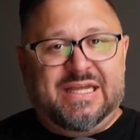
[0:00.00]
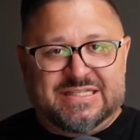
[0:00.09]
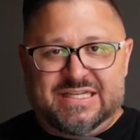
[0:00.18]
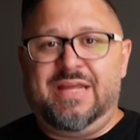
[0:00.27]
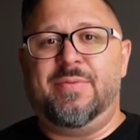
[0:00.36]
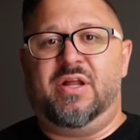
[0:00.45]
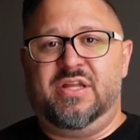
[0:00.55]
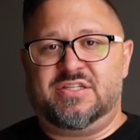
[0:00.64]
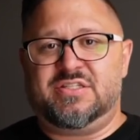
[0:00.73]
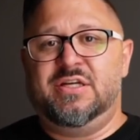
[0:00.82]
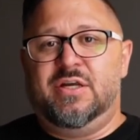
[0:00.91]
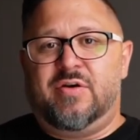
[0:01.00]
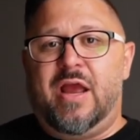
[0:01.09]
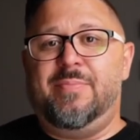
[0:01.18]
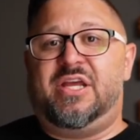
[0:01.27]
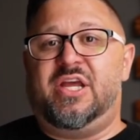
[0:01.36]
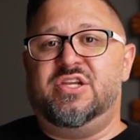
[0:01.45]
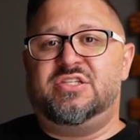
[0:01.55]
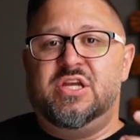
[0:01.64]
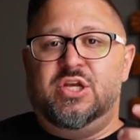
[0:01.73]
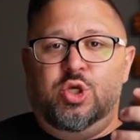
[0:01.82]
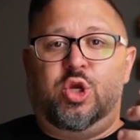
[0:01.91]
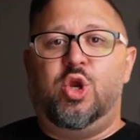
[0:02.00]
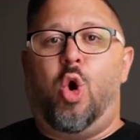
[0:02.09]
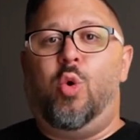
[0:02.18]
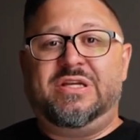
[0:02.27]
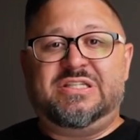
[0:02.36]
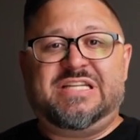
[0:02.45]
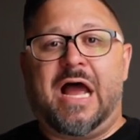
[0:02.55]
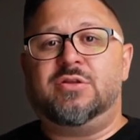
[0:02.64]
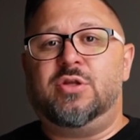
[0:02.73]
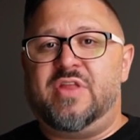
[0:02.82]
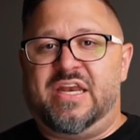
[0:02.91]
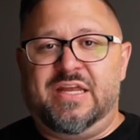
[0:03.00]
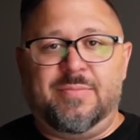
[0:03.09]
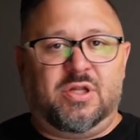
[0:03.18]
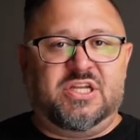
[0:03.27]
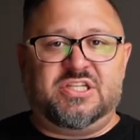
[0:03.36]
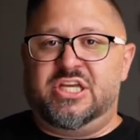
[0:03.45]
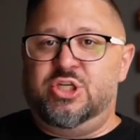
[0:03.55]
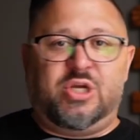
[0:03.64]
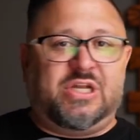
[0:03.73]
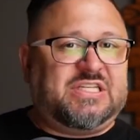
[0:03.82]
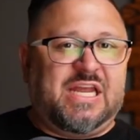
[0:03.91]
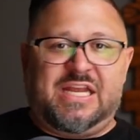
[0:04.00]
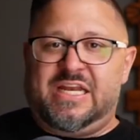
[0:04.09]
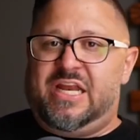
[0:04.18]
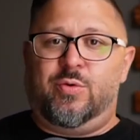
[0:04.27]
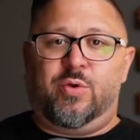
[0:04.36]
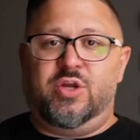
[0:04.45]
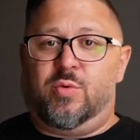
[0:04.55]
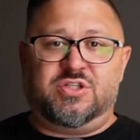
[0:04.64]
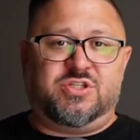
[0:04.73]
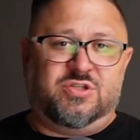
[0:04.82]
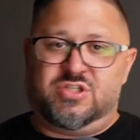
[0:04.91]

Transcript: is an email list, right? Because you can always download that email list and you can take it anywhere you want to.